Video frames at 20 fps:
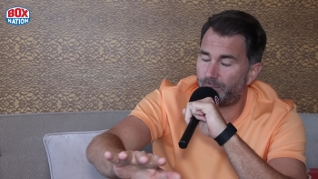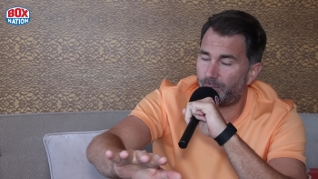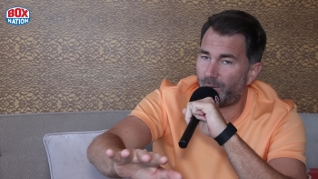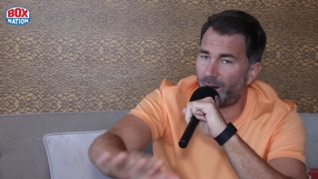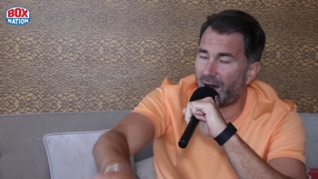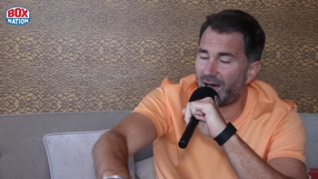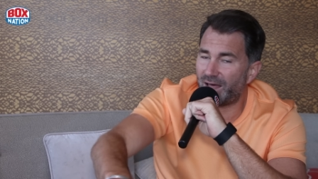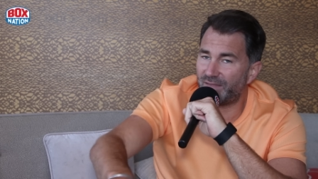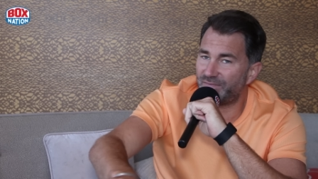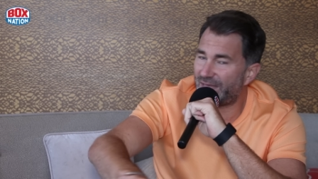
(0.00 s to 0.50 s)

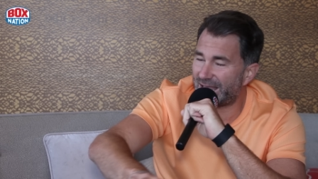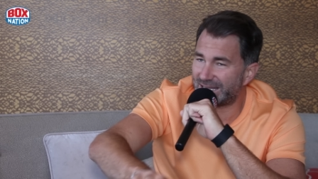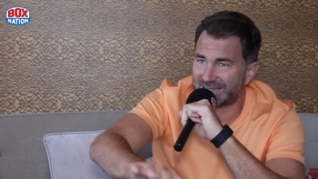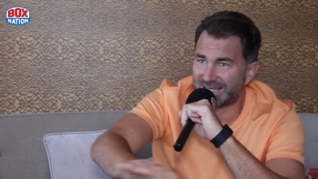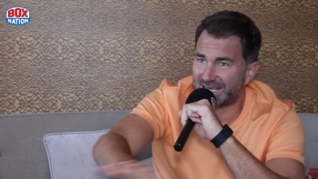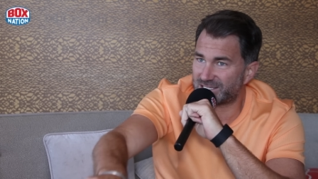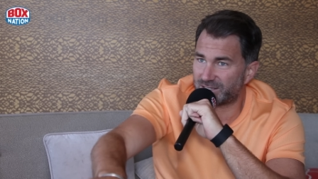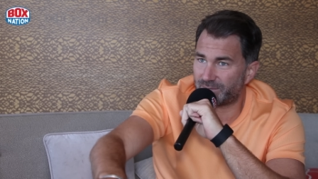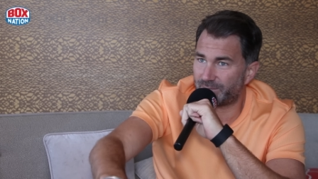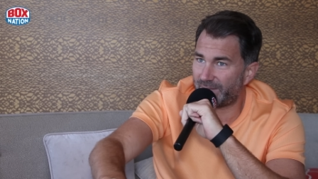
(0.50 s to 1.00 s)
But that
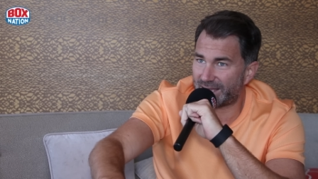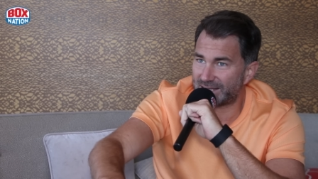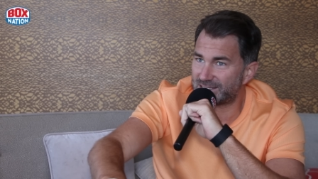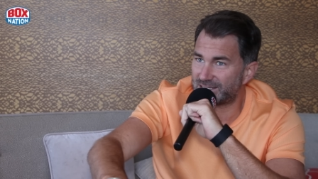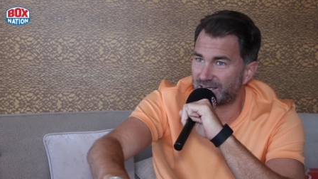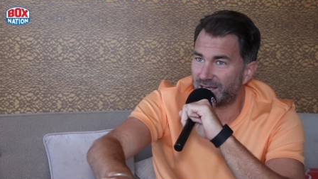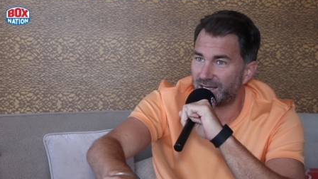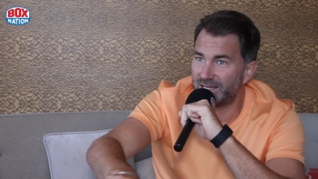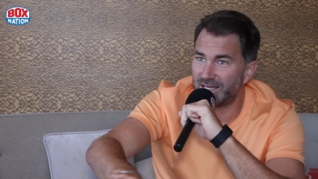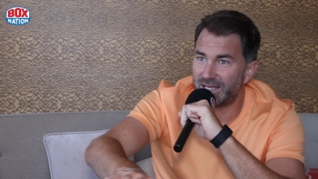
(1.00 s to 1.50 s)
doesn't
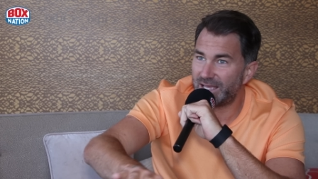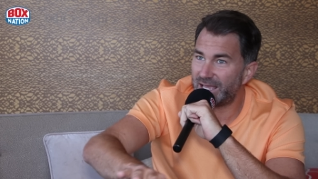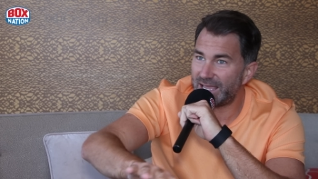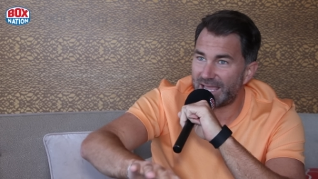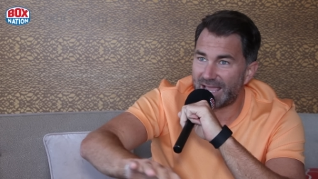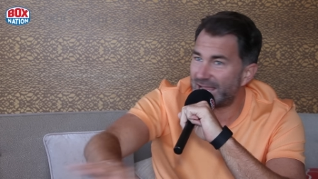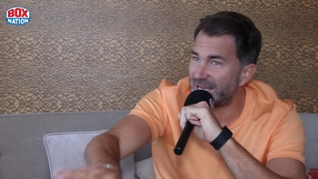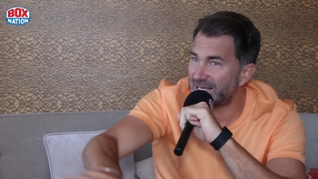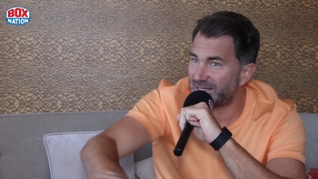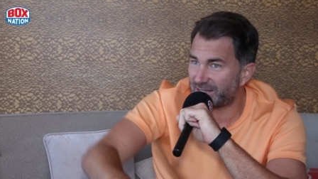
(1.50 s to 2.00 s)
matter.
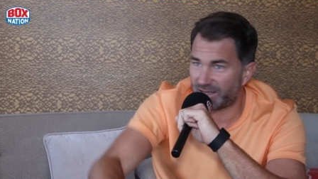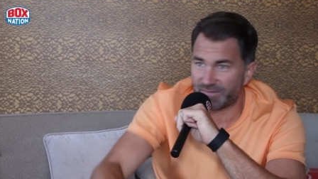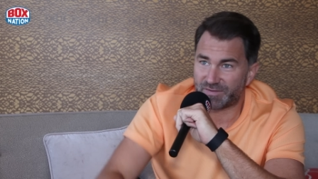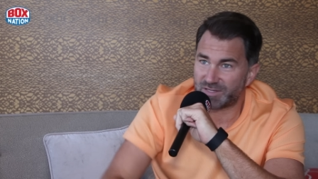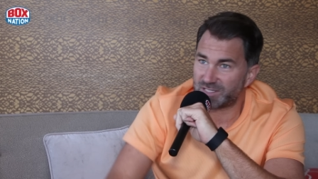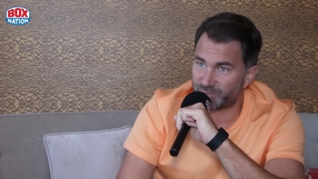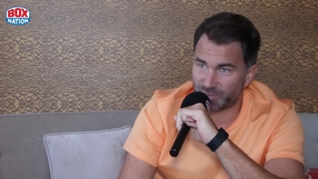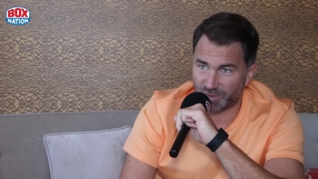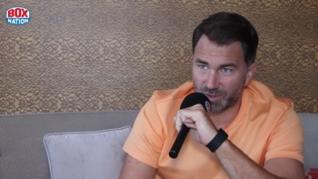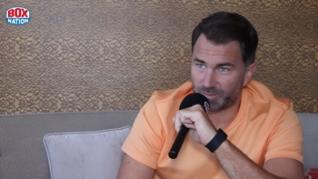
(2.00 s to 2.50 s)
It ain't
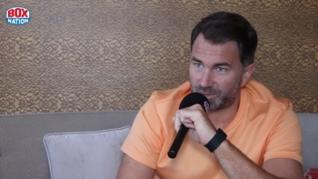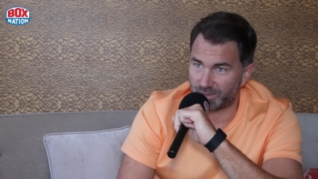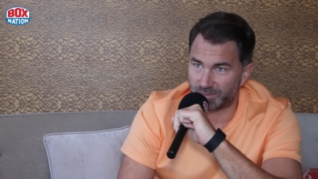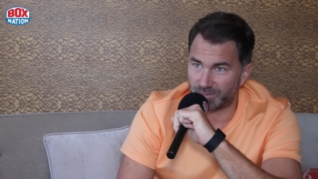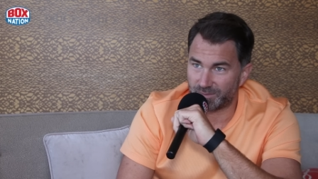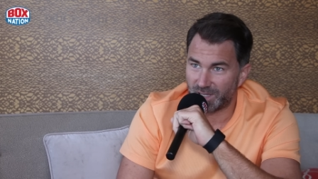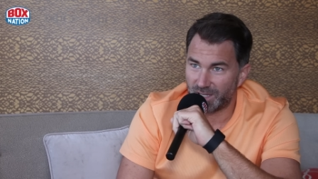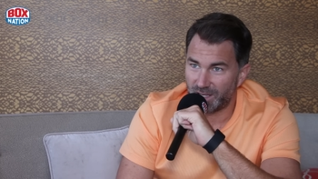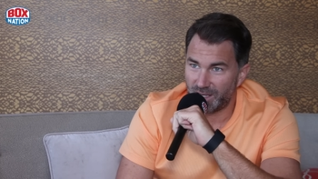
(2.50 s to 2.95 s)
Devin's problem.